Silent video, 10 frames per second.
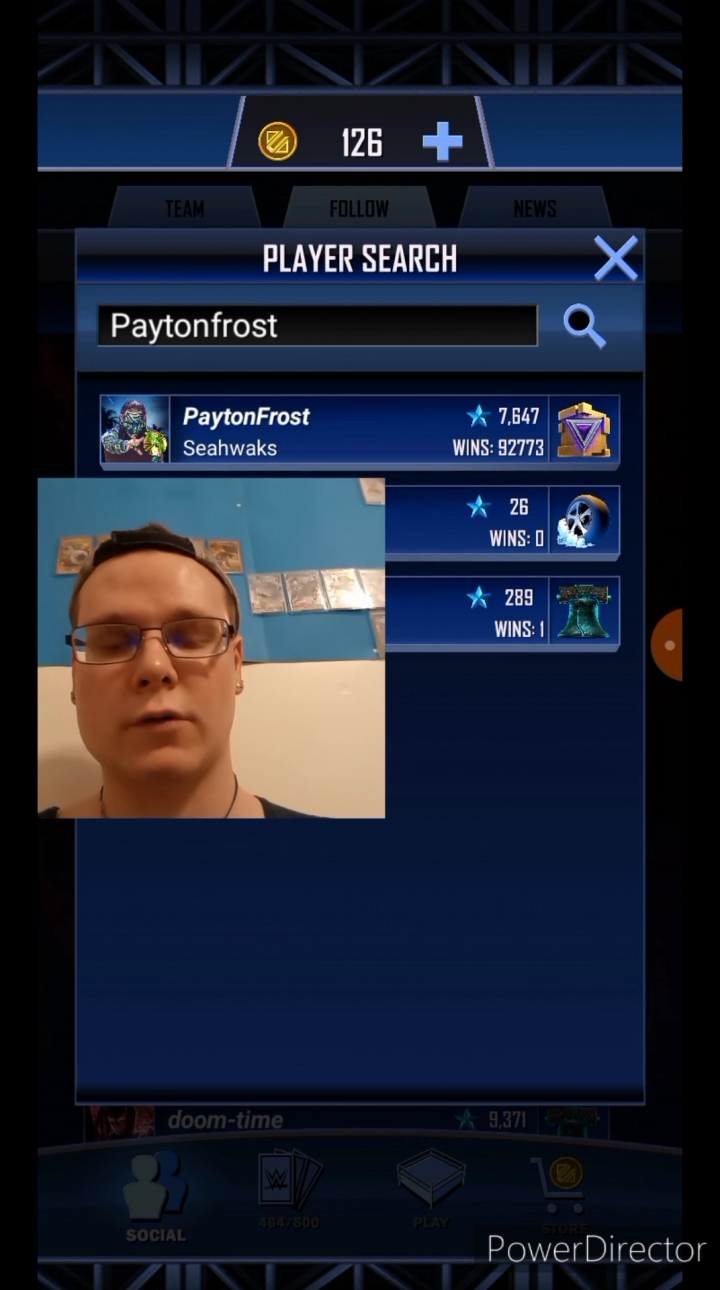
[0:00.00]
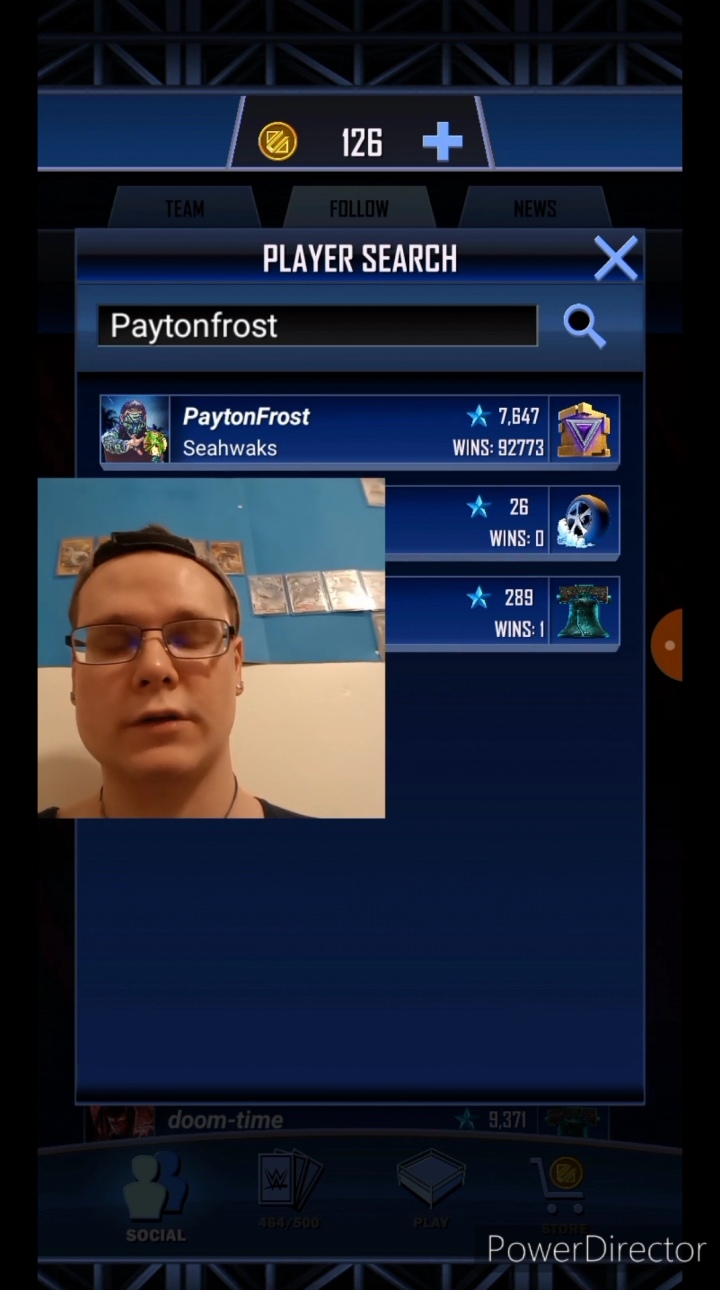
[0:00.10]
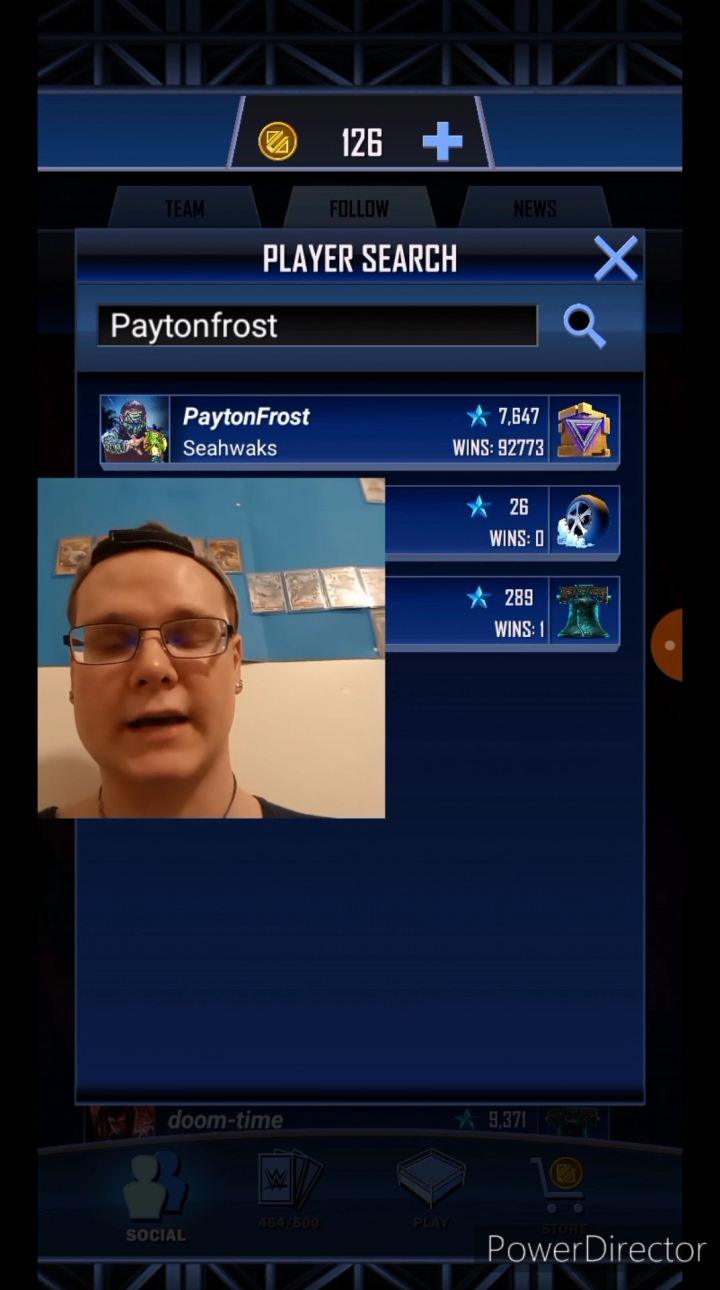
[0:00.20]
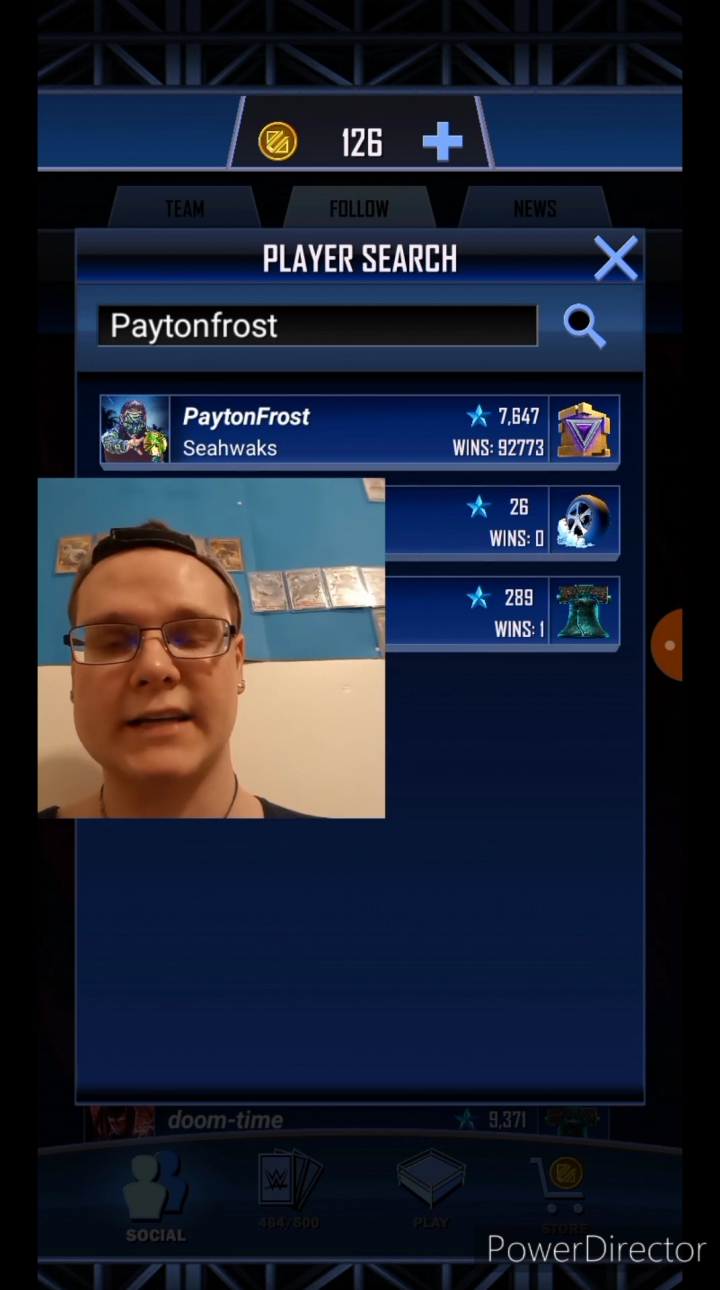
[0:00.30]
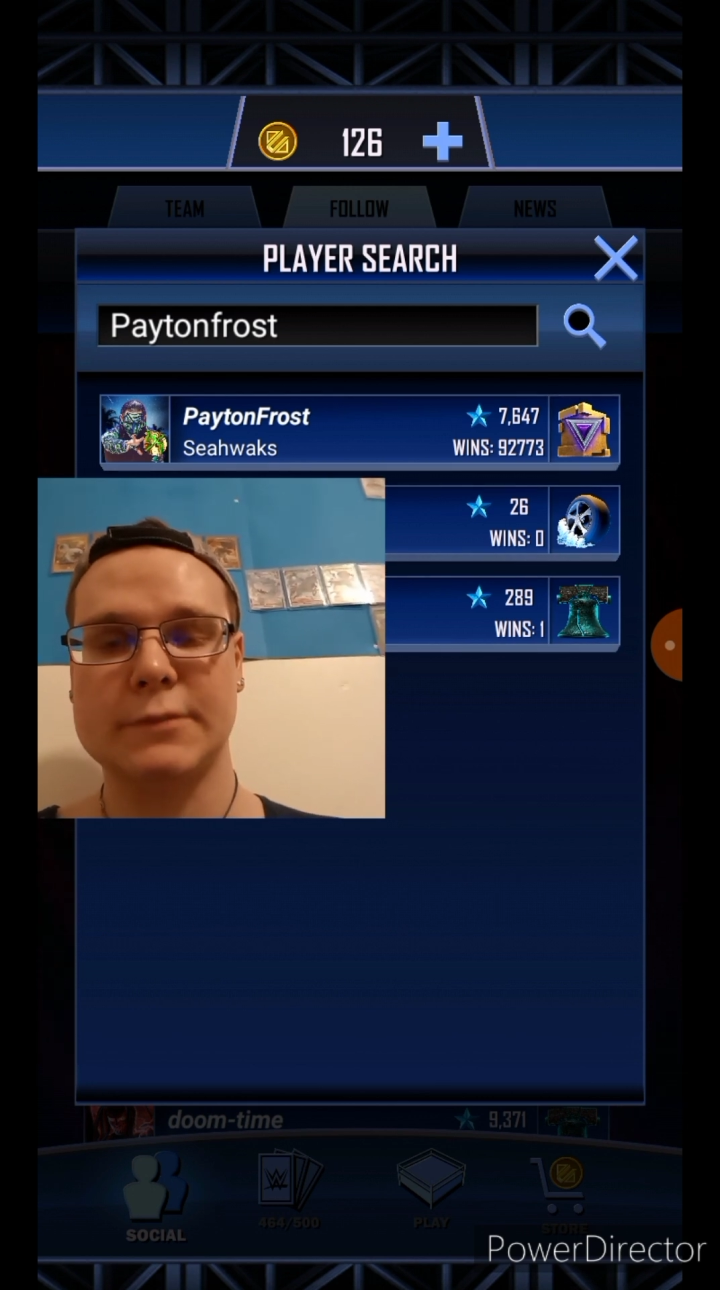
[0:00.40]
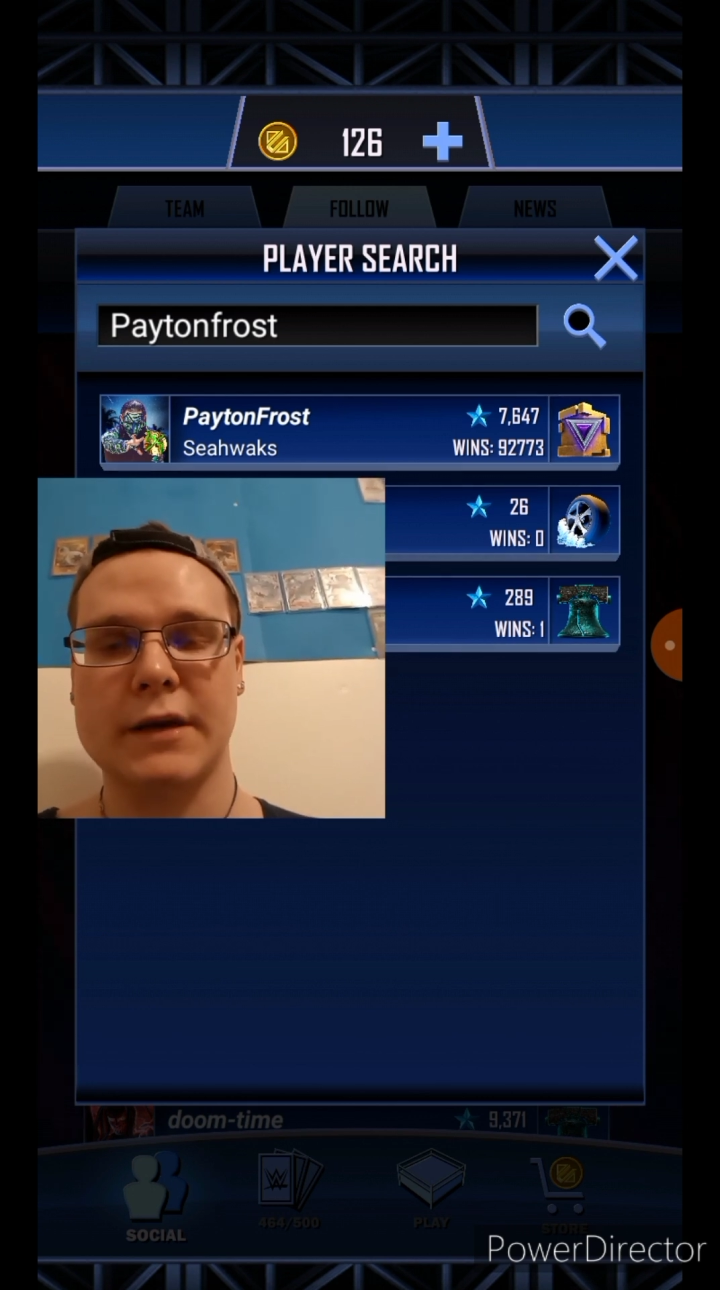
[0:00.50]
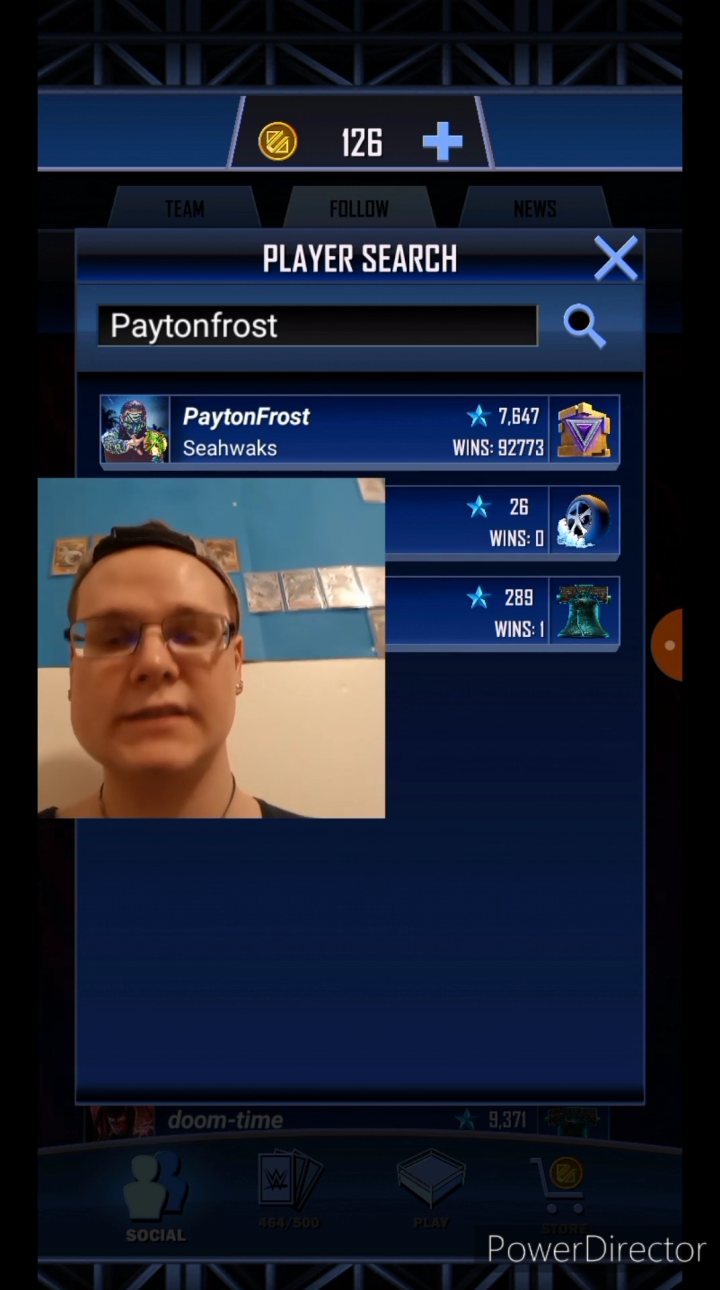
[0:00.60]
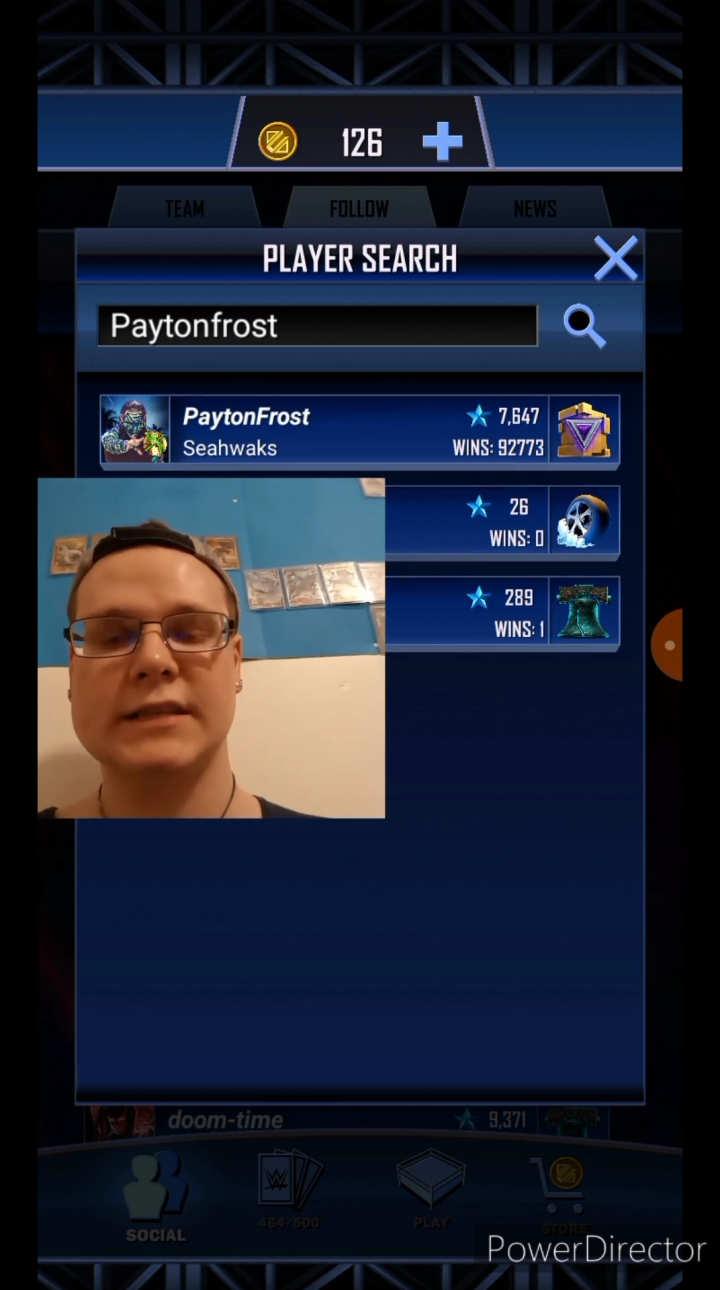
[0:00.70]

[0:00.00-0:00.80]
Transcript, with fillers: without a space,